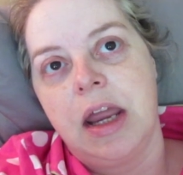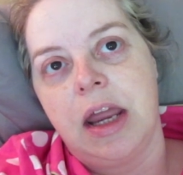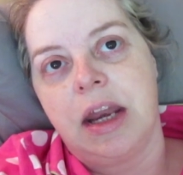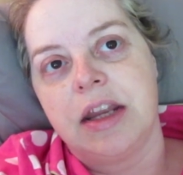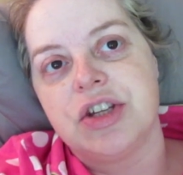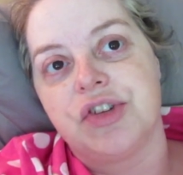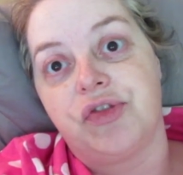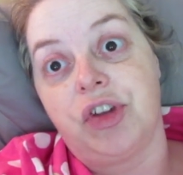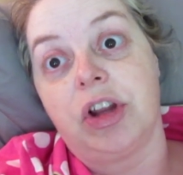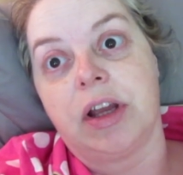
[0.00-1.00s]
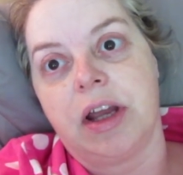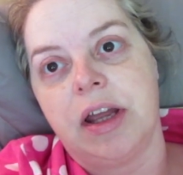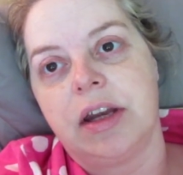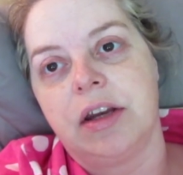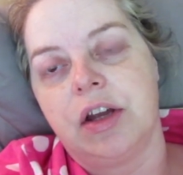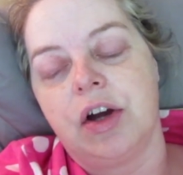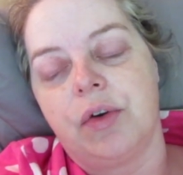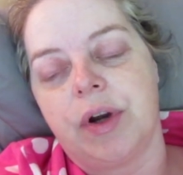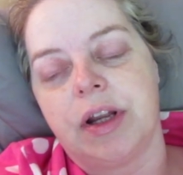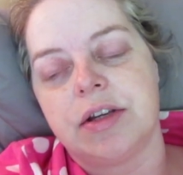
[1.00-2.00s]
And I just felt like I had to
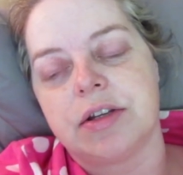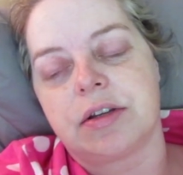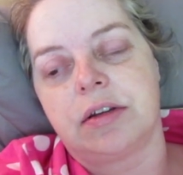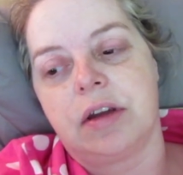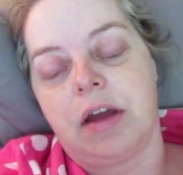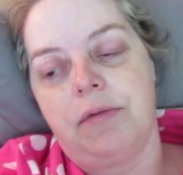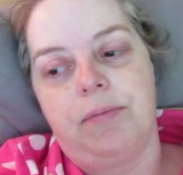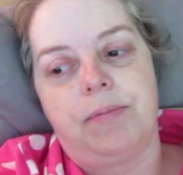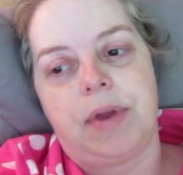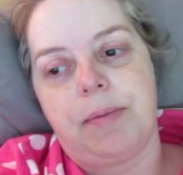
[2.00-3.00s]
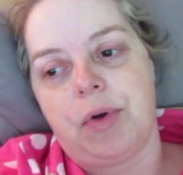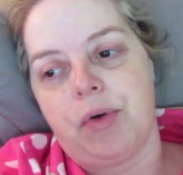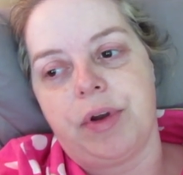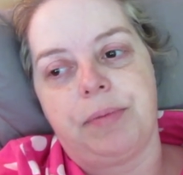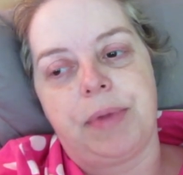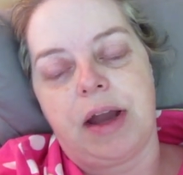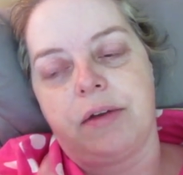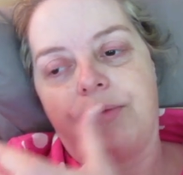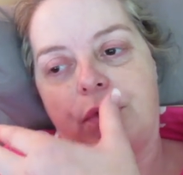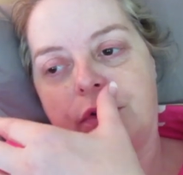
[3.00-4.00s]
go. And I kept going back
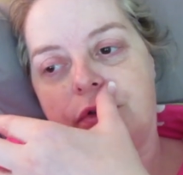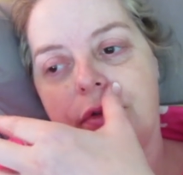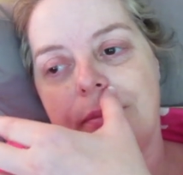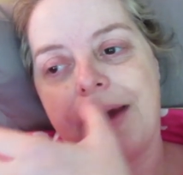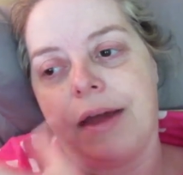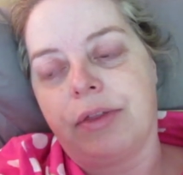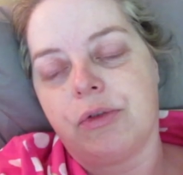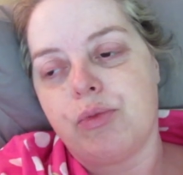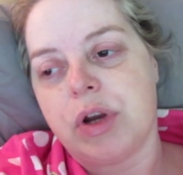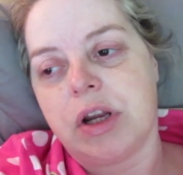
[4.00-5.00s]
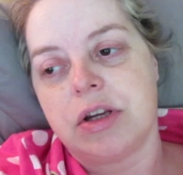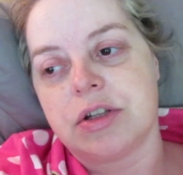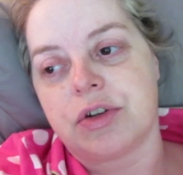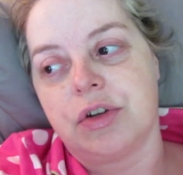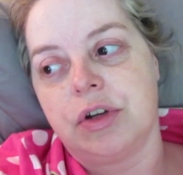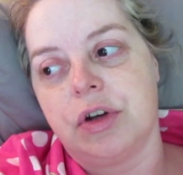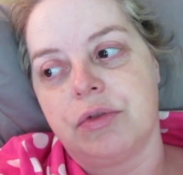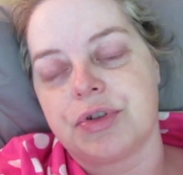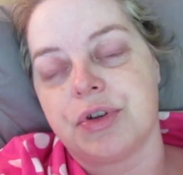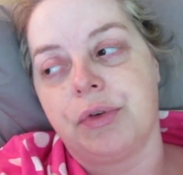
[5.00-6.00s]
and forth to the bathroom, and I just couldn't
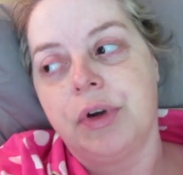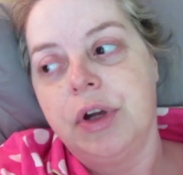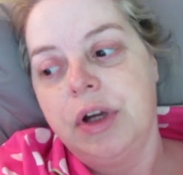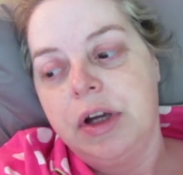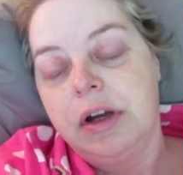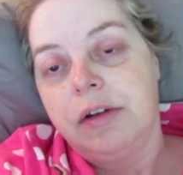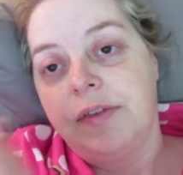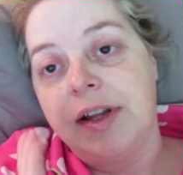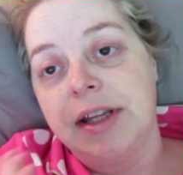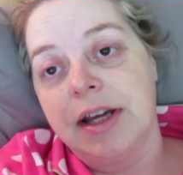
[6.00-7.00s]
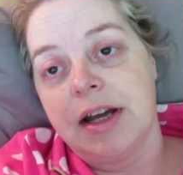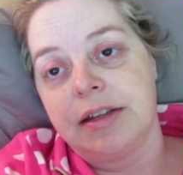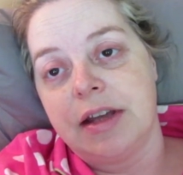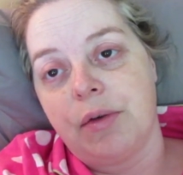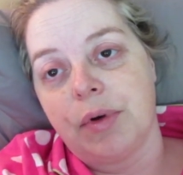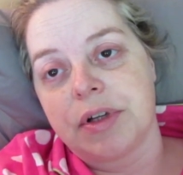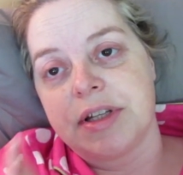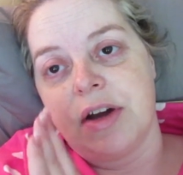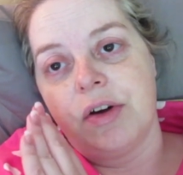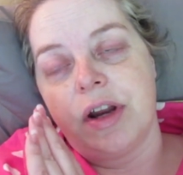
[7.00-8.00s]
go. So finally I got that worked
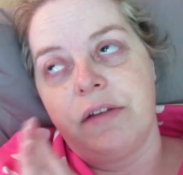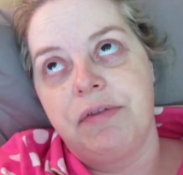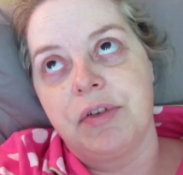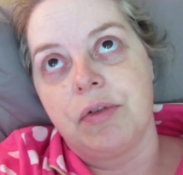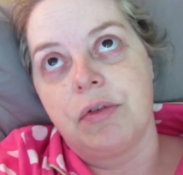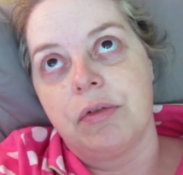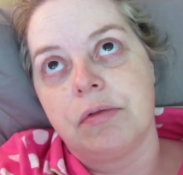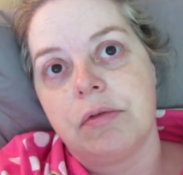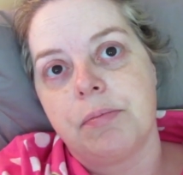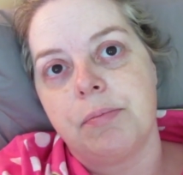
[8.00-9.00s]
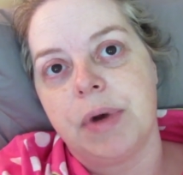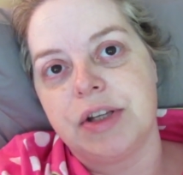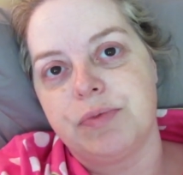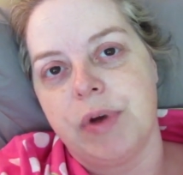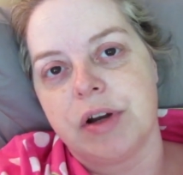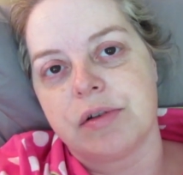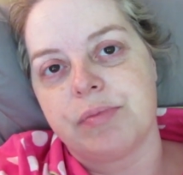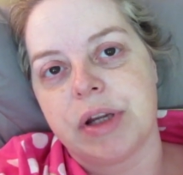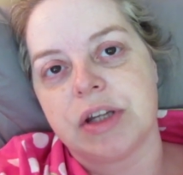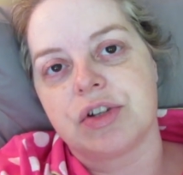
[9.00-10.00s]
out, and I feel much better.
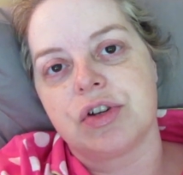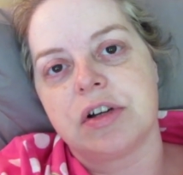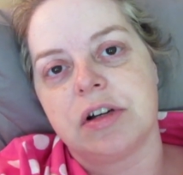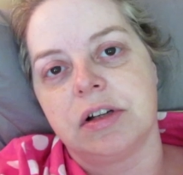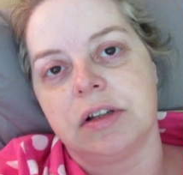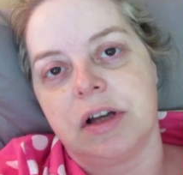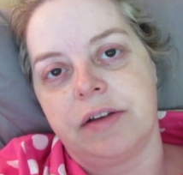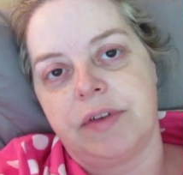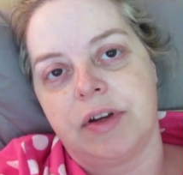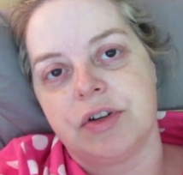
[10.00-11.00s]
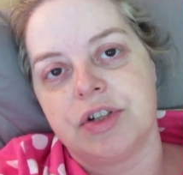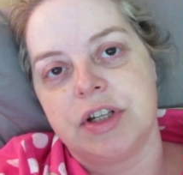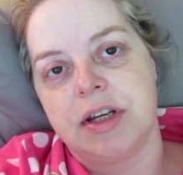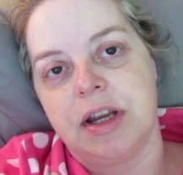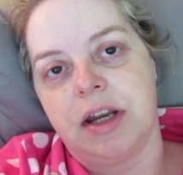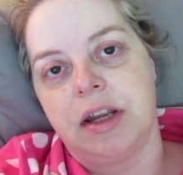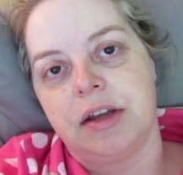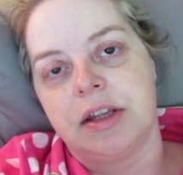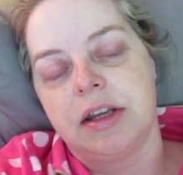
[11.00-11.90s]
But it took a lot of energy, and it